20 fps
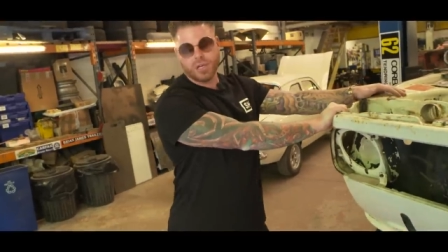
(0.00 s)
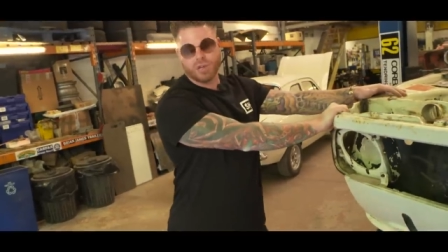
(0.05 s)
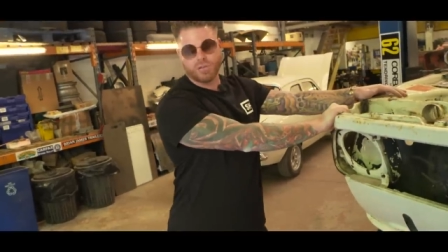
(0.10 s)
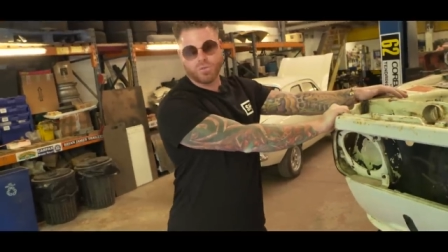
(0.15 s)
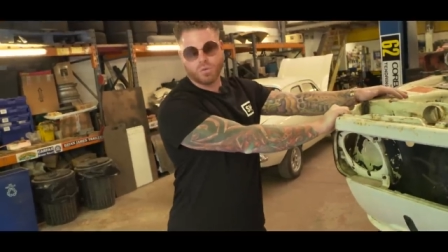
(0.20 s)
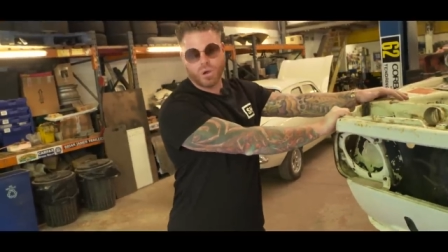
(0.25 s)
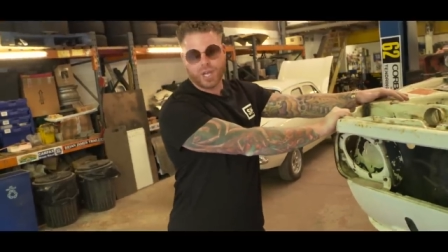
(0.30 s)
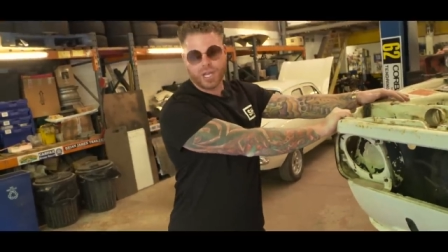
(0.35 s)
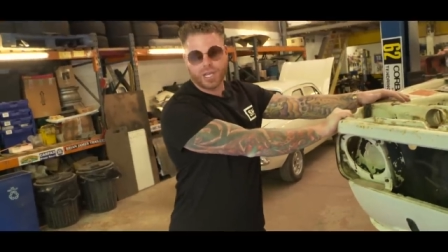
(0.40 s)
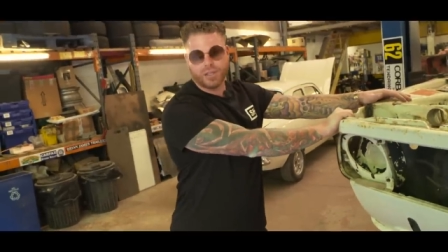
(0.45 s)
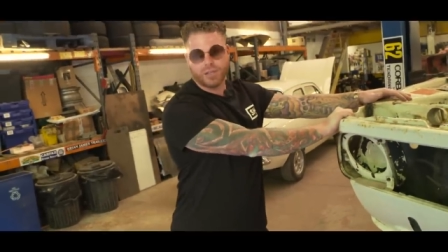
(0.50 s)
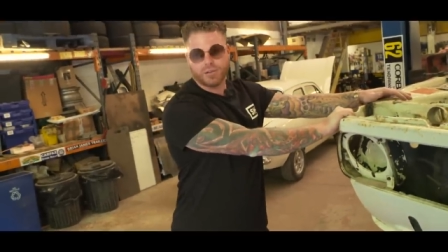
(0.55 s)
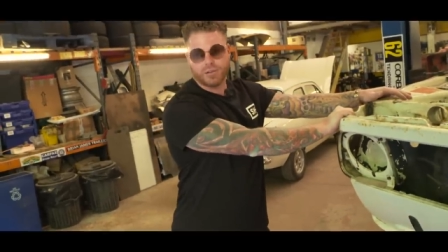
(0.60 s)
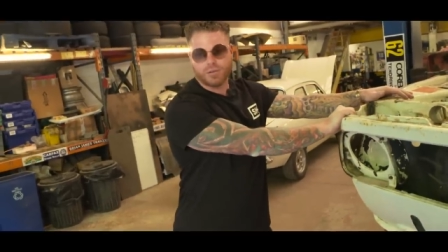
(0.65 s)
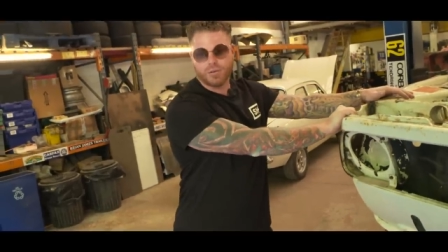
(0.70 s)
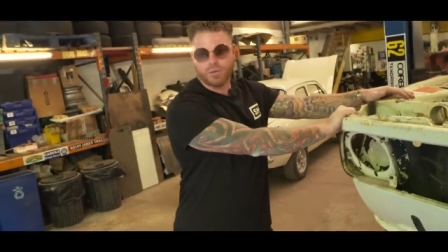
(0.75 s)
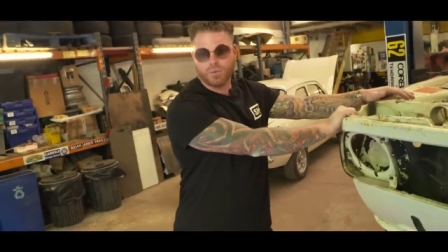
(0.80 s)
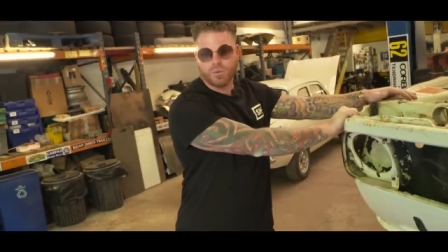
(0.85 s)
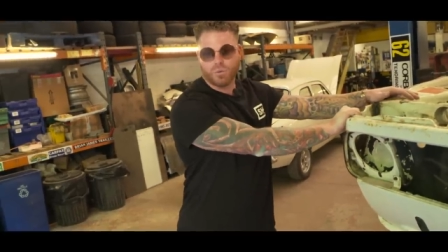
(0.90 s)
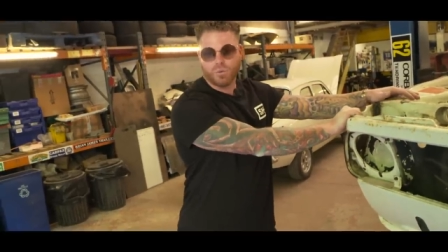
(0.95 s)
of way
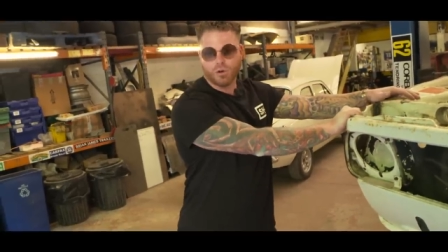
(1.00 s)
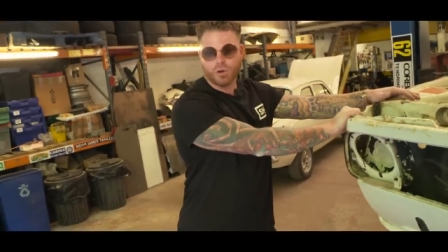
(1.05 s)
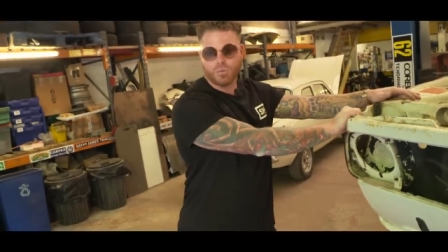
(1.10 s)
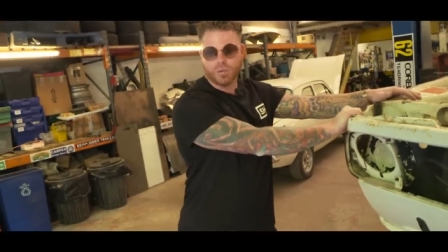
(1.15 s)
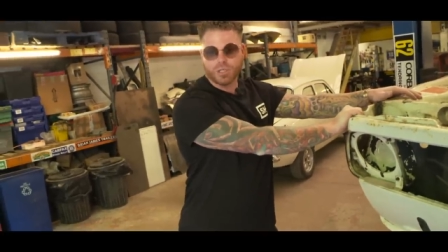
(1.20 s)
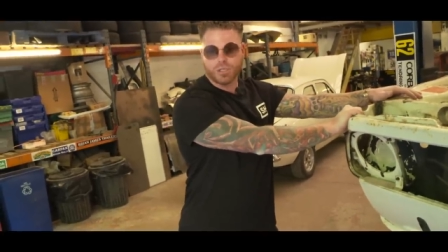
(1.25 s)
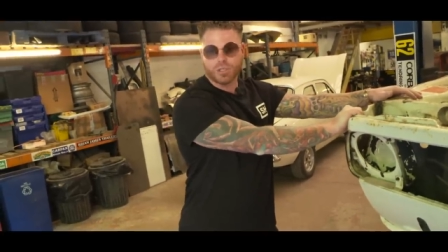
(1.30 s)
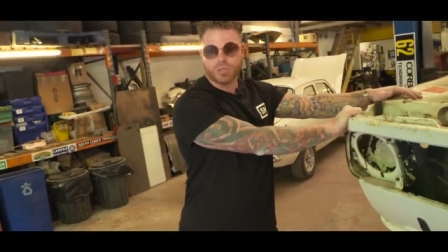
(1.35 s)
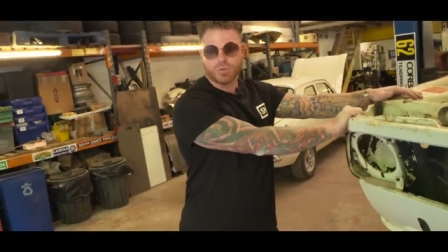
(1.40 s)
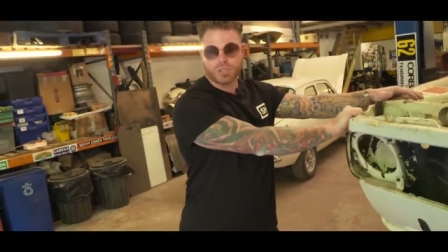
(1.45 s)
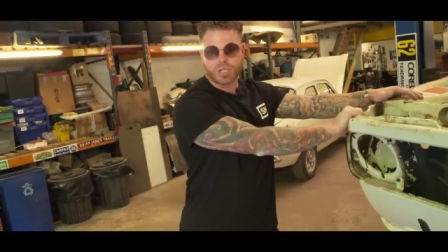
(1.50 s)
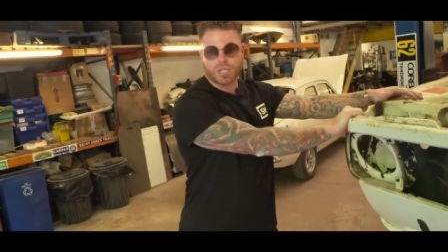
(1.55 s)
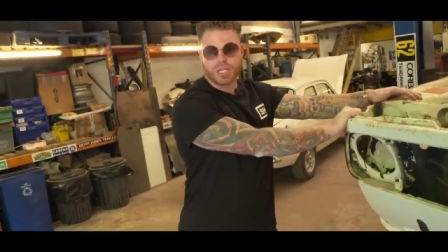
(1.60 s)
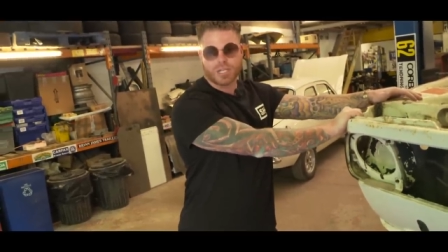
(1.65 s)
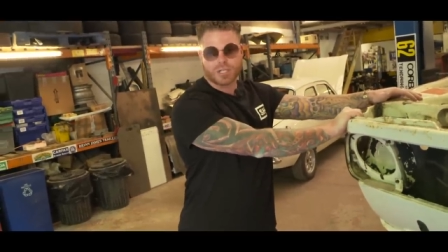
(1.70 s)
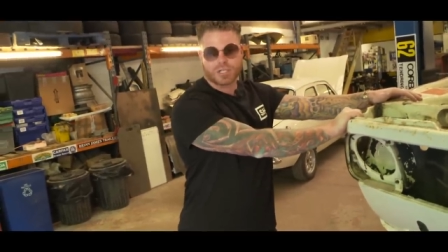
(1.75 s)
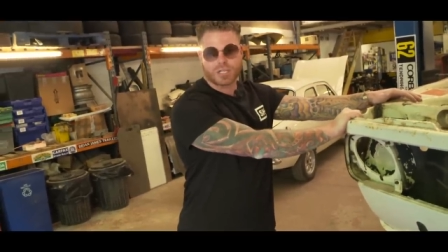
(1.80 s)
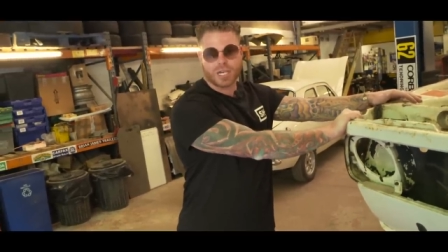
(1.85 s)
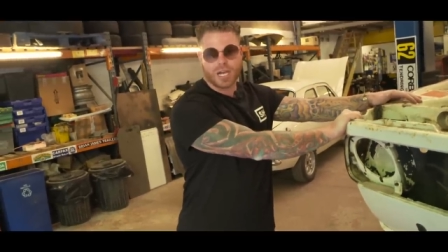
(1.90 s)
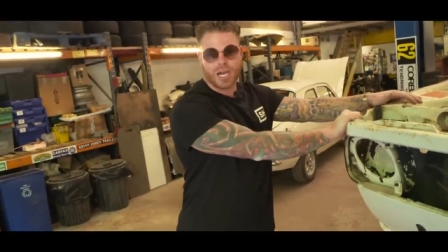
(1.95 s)
we'll be using
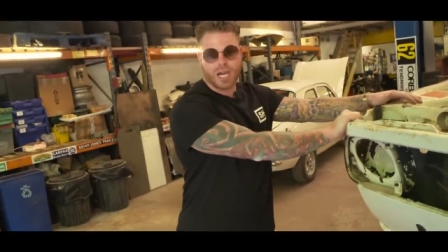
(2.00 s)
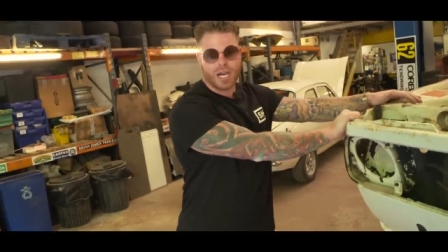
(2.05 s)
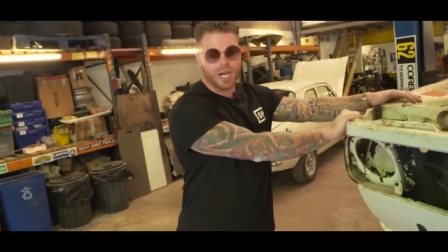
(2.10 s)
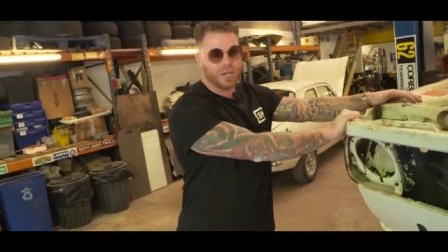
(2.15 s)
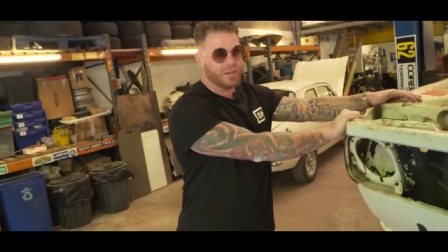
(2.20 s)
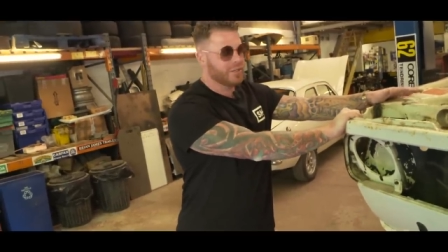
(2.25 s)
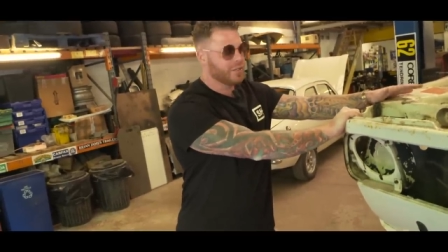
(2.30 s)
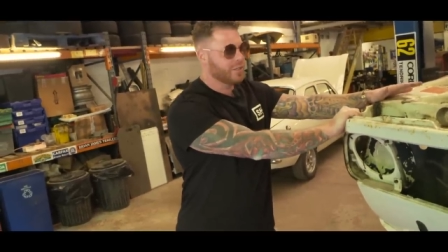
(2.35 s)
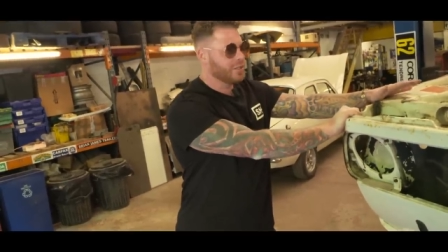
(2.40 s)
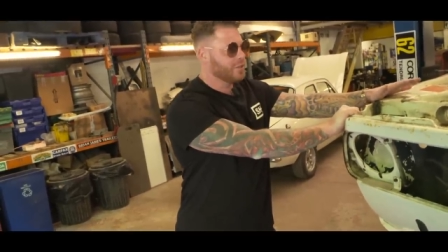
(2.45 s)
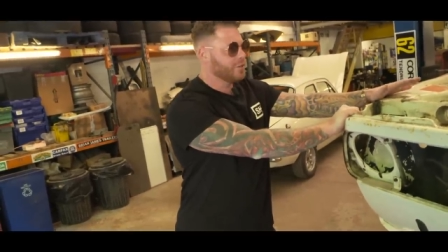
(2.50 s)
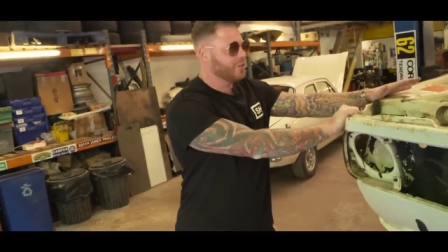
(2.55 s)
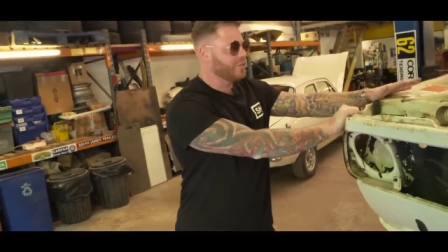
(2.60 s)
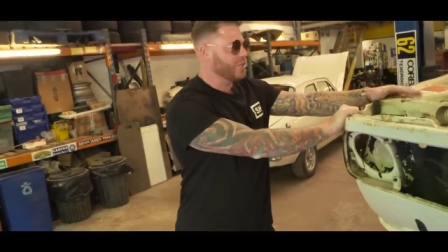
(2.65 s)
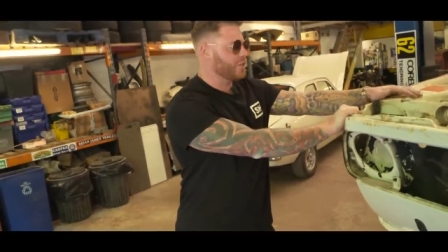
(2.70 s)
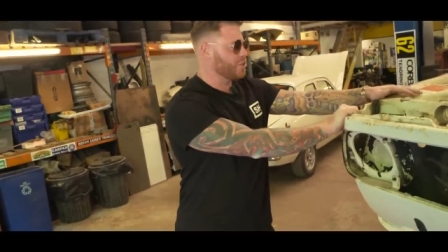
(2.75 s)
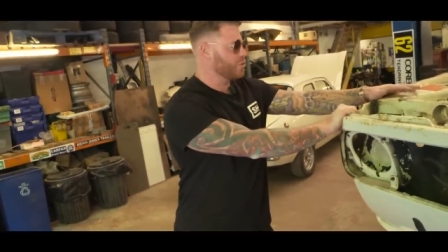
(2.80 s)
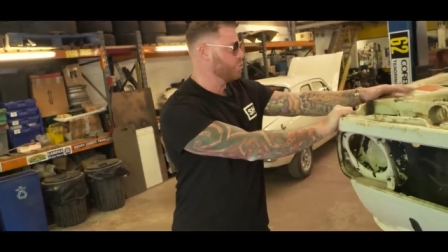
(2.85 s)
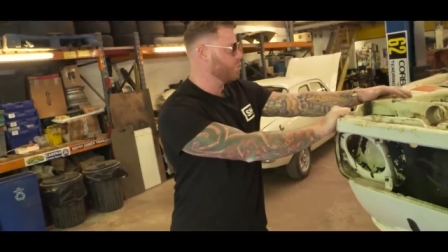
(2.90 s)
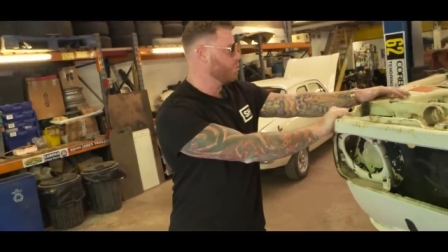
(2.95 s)
this car.
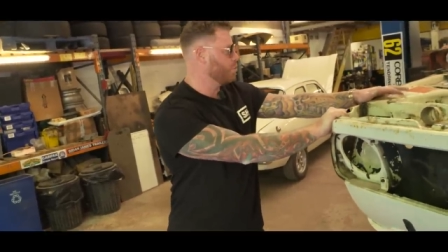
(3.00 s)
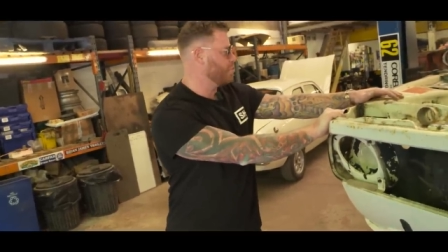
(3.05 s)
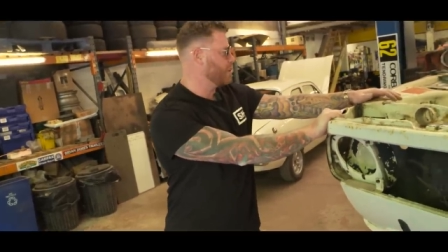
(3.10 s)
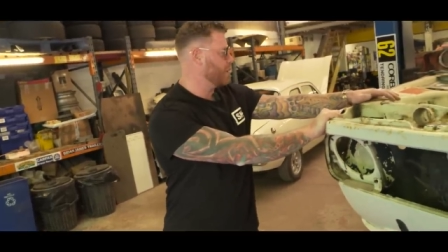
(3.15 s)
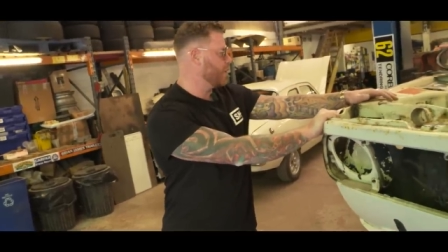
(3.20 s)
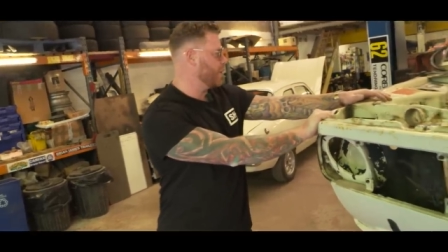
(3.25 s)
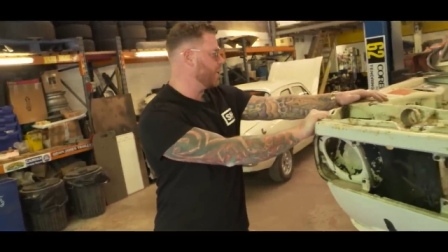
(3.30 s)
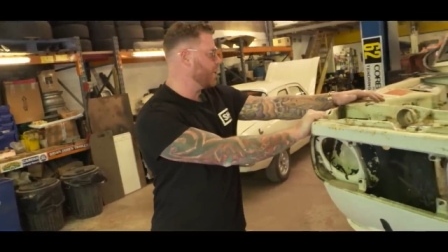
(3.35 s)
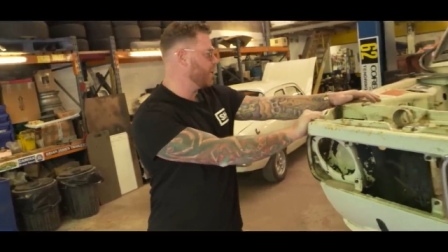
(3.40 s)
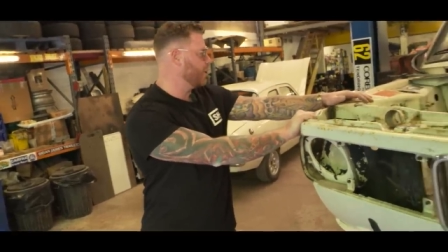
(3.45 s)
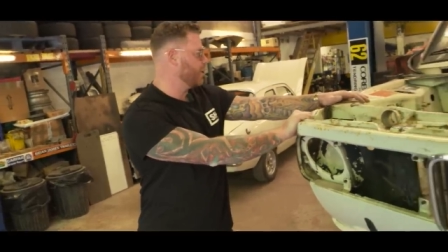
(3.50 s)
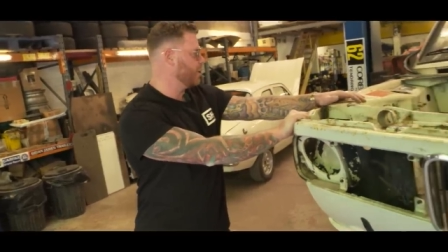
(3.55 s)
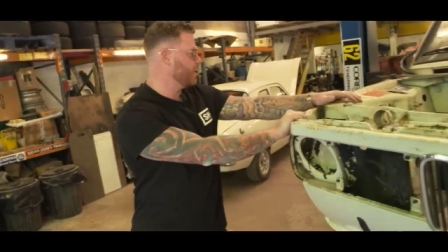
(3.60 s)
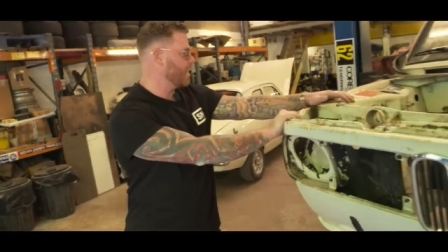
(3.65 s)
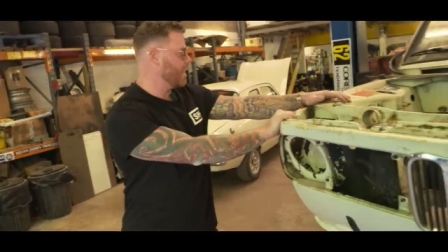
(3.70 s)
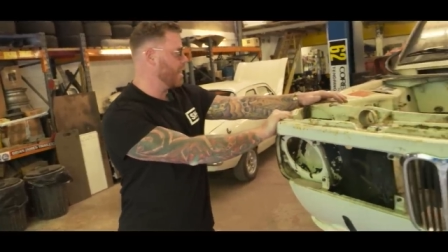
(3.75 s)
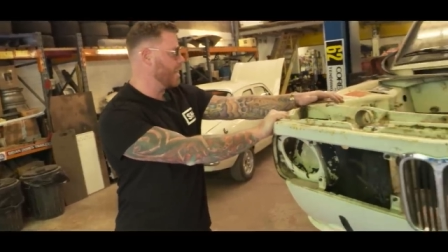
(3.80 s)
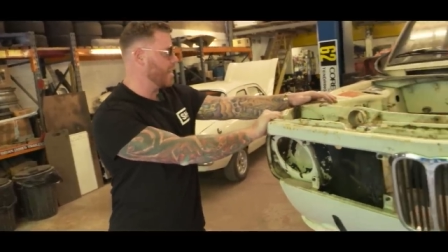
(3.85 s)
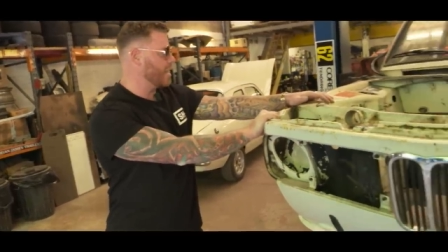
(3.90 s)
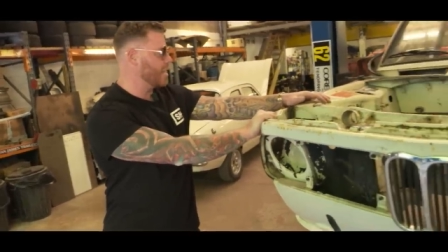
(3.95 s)
This will be
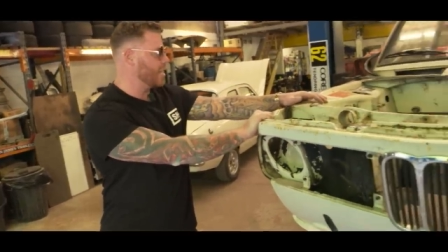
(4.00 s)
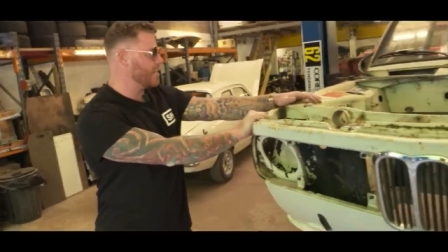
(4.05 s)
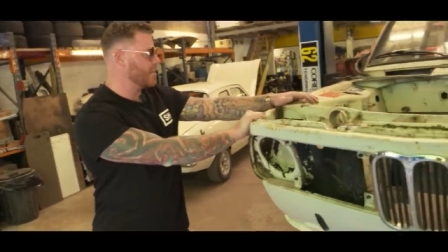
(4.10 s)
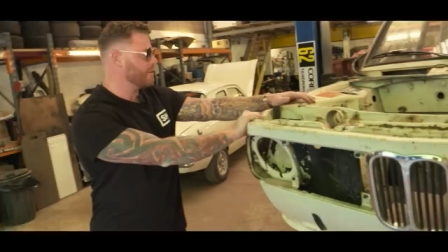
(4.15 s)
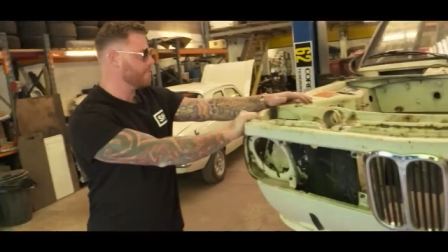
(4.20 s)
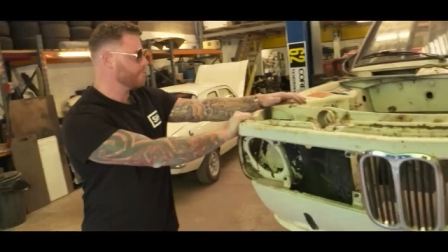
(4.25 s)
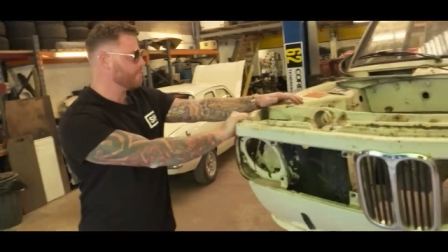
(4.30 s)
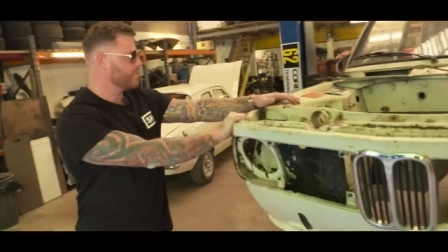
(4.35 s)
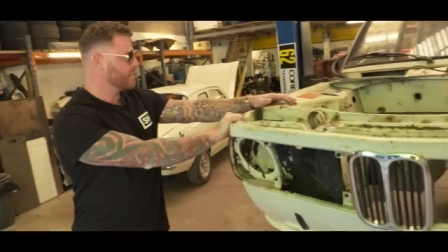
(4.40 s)
a